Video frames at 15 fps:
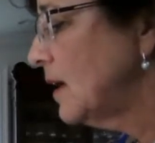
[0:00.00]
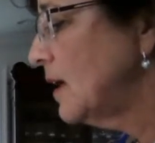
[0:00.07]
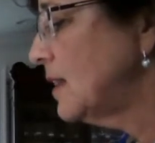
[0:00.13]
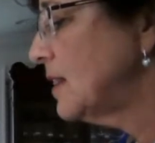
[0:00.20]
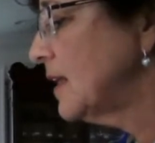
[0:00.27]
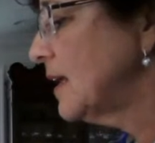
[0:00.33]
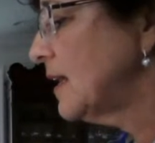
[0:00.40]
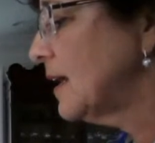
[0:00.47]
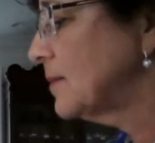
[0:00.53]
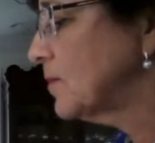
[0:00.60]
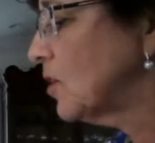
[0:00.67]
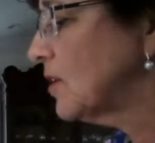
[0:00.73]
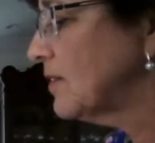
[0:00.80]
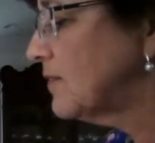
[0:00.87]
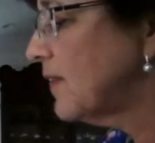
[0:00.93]
and then
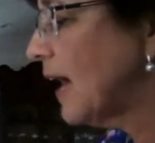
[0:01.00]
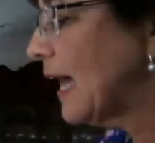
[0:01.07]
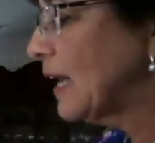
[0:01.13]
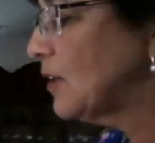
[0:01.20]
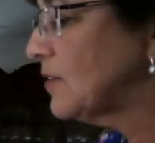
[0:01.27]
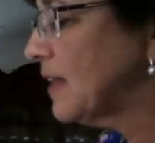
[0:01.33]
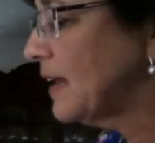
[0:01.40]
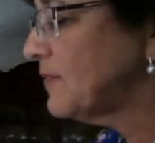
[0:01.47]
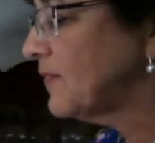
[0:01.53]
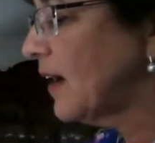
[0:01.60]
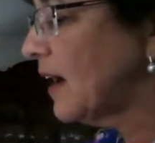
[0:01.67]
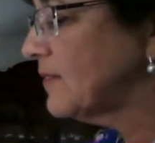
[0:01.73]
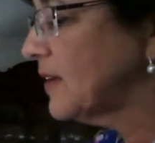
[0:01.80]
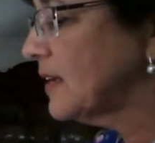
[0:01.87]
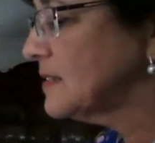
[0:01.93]
I'm going to follow that
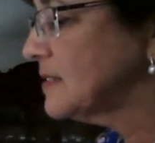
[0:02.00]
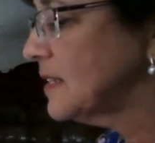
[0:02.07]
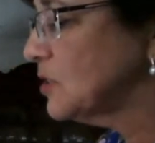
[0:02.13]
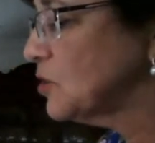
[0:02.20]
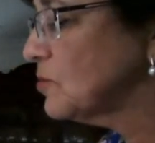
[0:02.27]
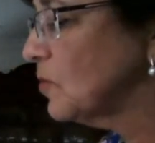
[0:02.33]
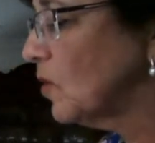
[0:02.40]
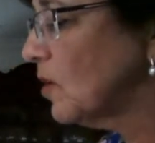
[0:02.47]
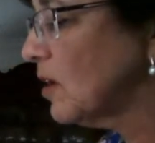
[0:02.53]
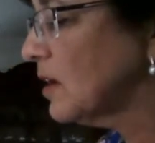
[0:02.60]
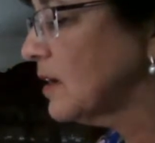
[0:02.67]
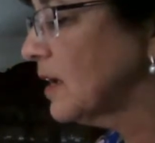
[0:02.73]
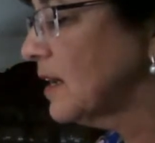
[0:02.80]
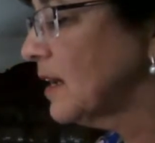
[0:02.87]
5/8 inch mark,